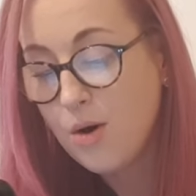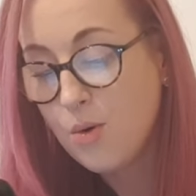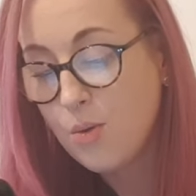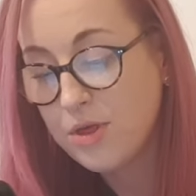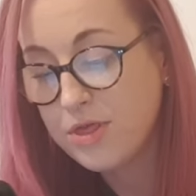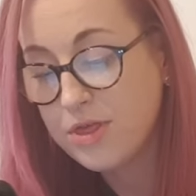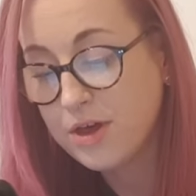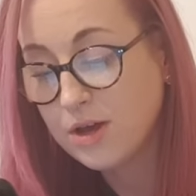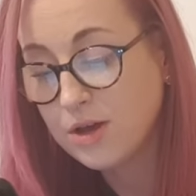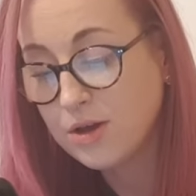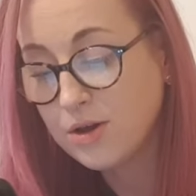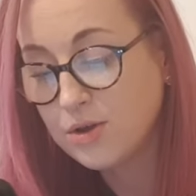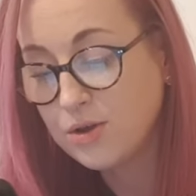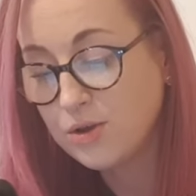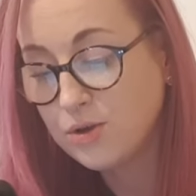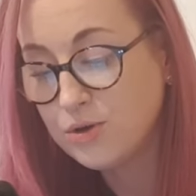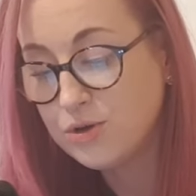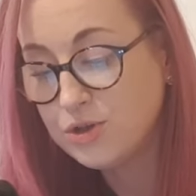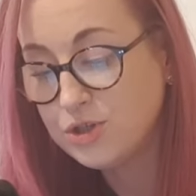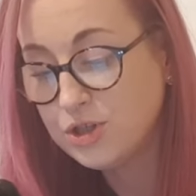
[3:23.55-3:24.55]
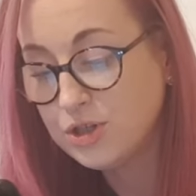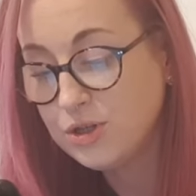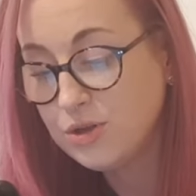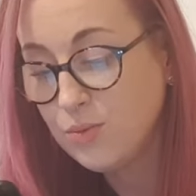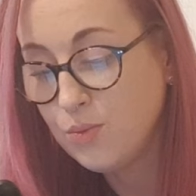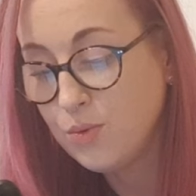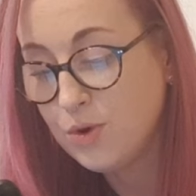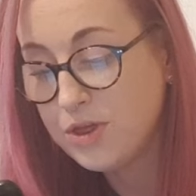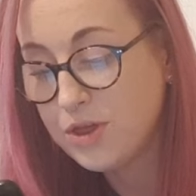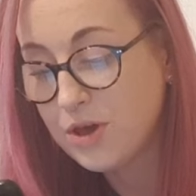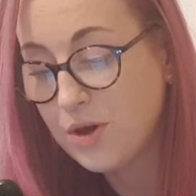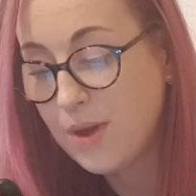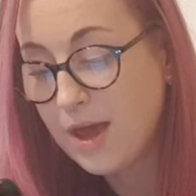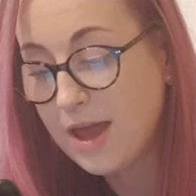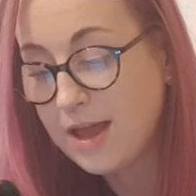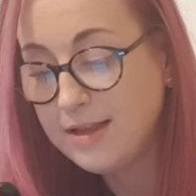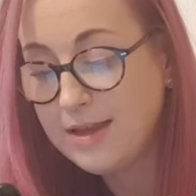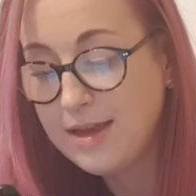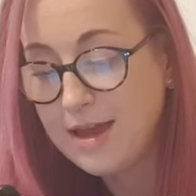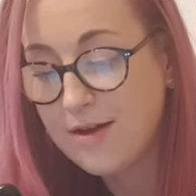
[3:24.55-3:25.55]
with a conclusion without
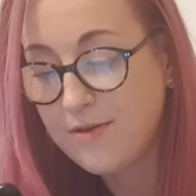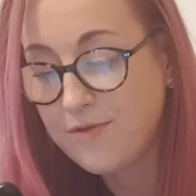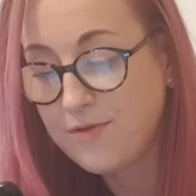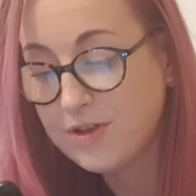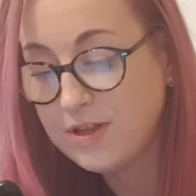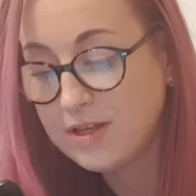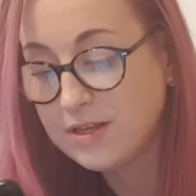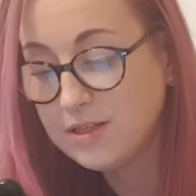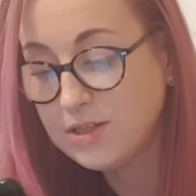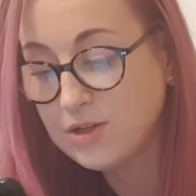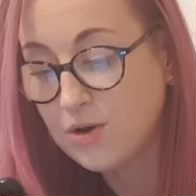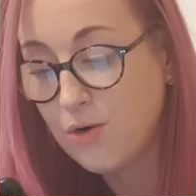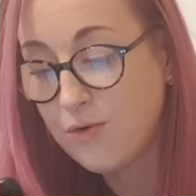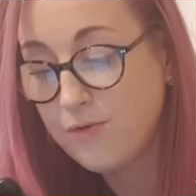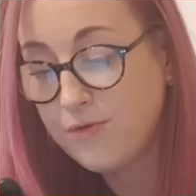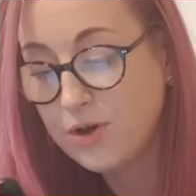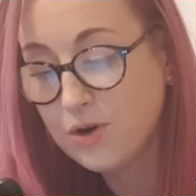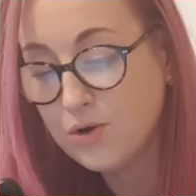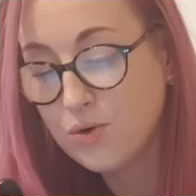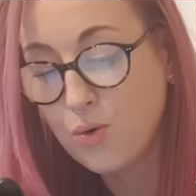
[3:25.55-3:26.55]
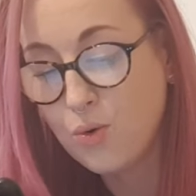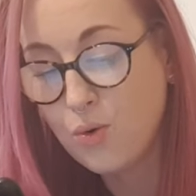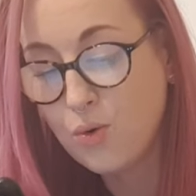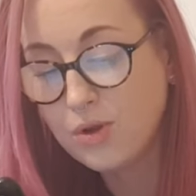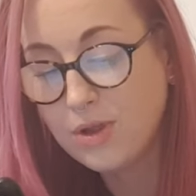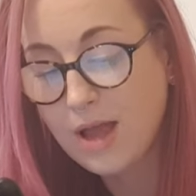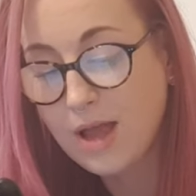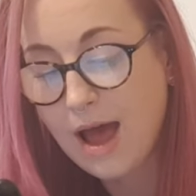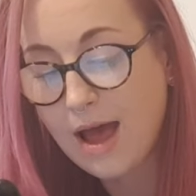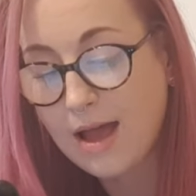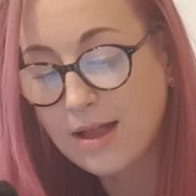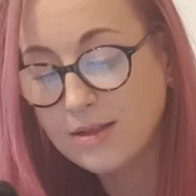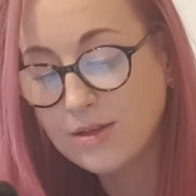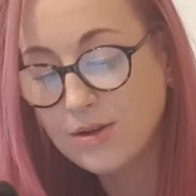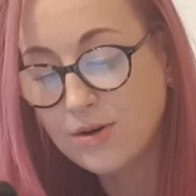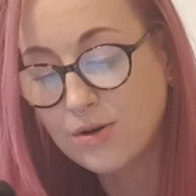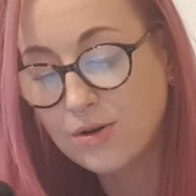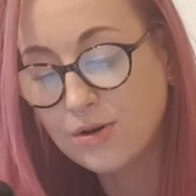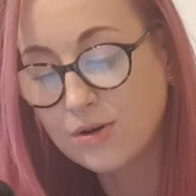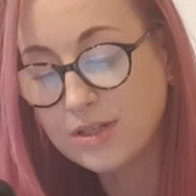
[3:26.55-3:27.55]
any evidence of their own
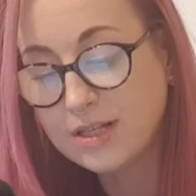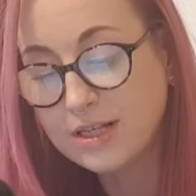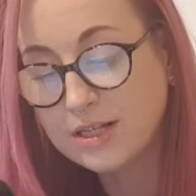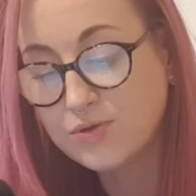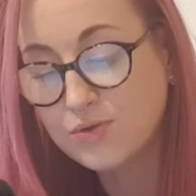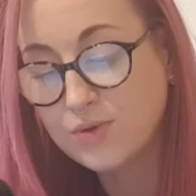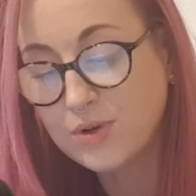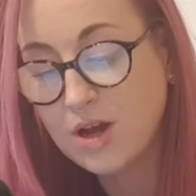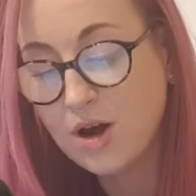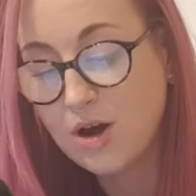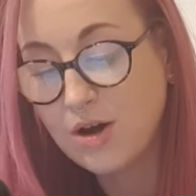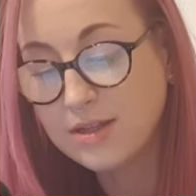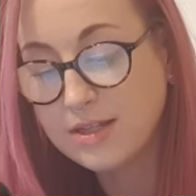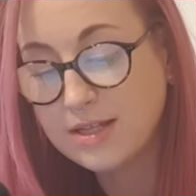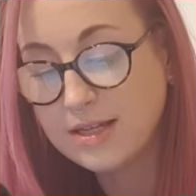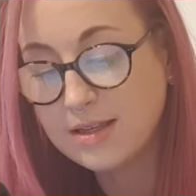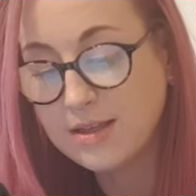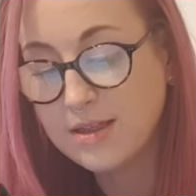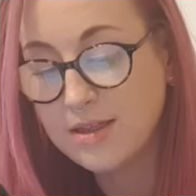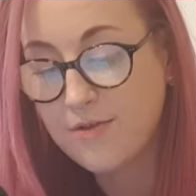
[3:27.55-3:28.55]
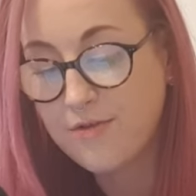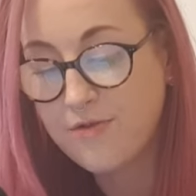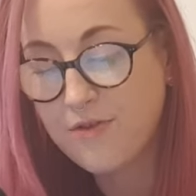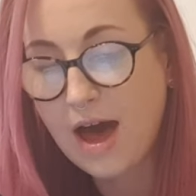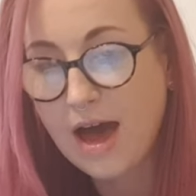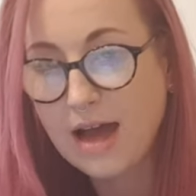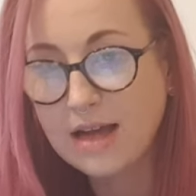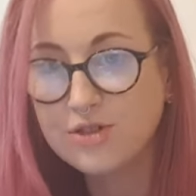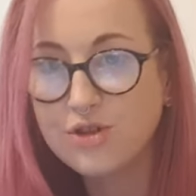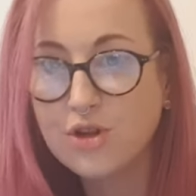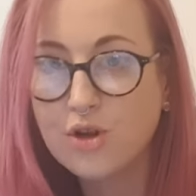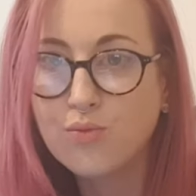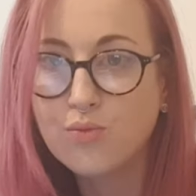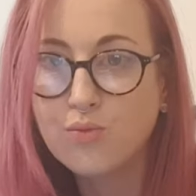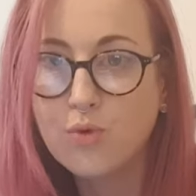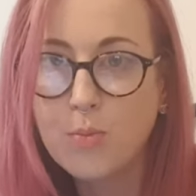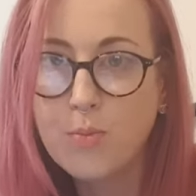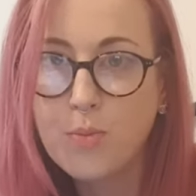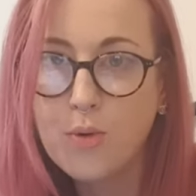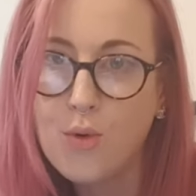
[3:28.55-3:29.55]
and or disregarding the facts
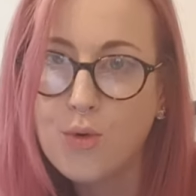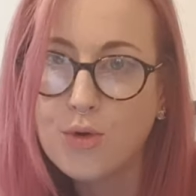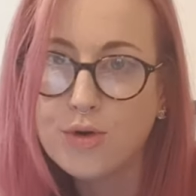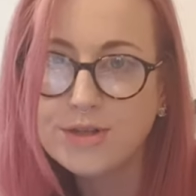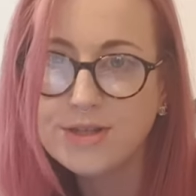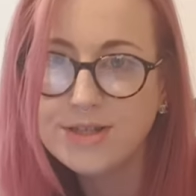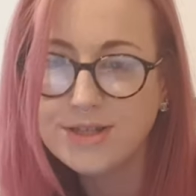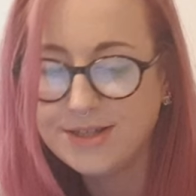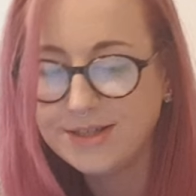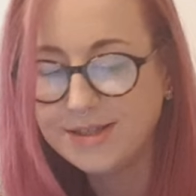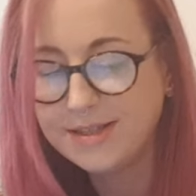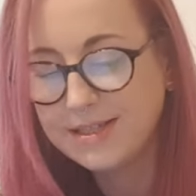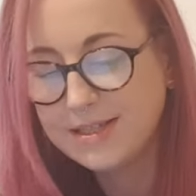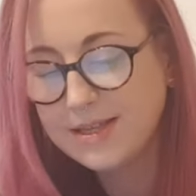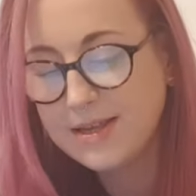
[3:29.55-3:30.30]
reported.